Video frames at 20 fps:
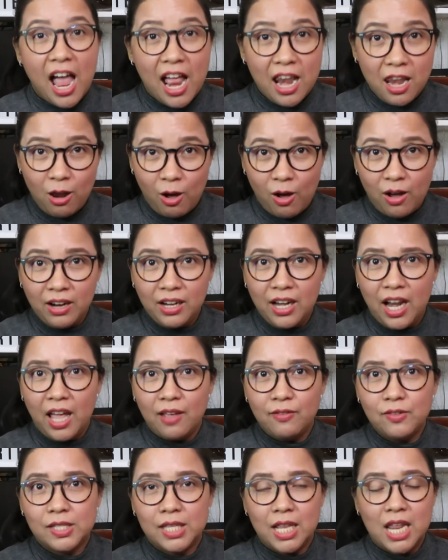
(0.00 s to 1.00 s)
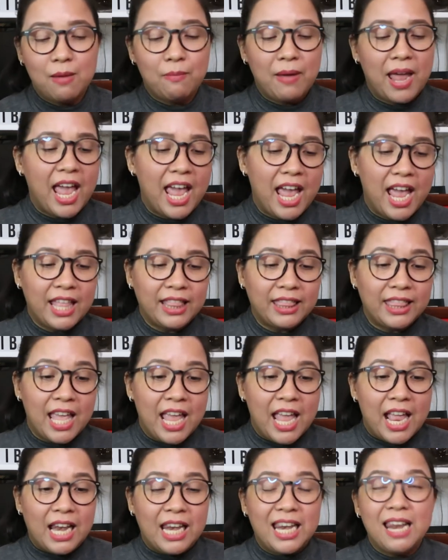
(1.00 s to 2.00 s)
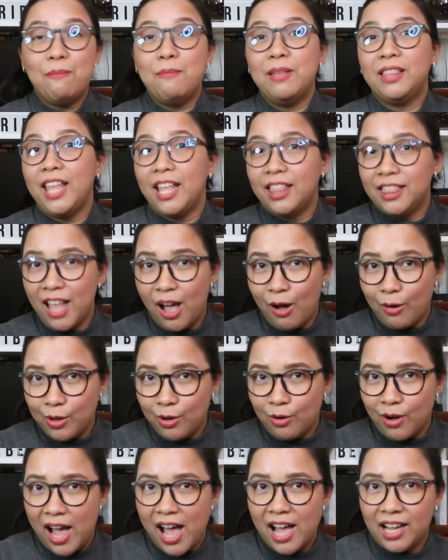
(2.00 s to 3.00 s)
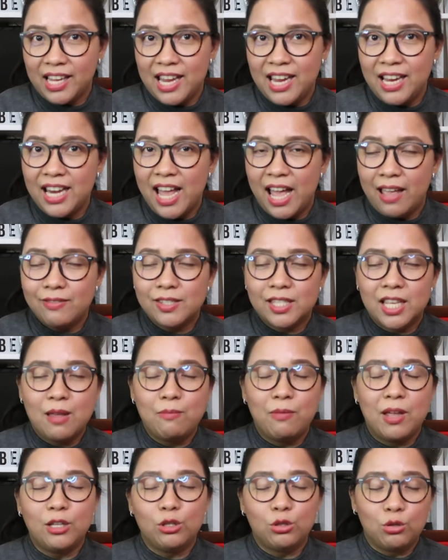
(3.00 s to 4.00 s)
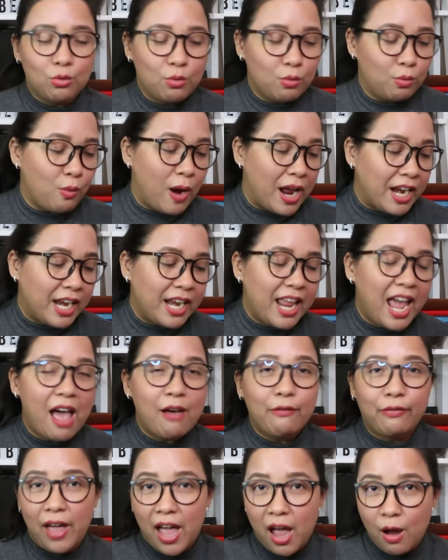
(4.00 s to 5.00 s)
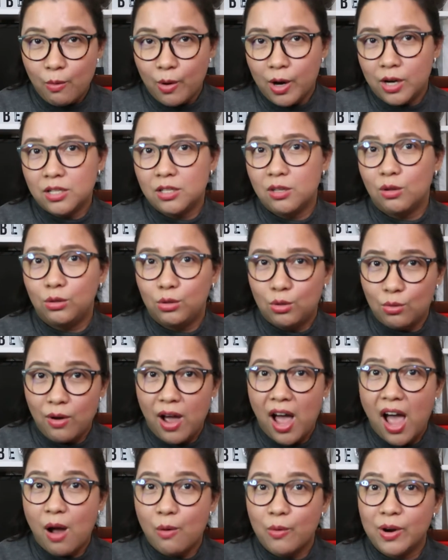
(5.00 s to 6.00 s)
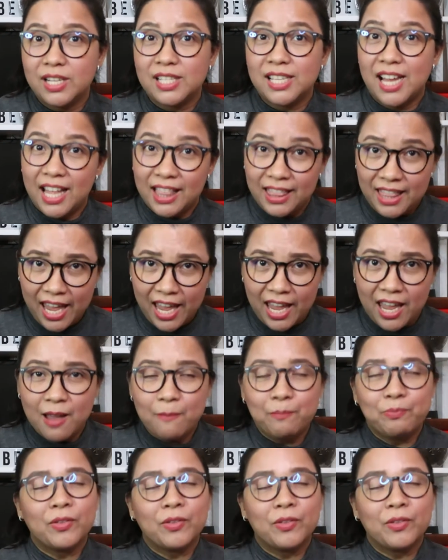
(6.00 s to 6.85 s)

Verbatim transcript: a long live stream, and limited daw yung aking live stream into one and a half hours to two hours a day.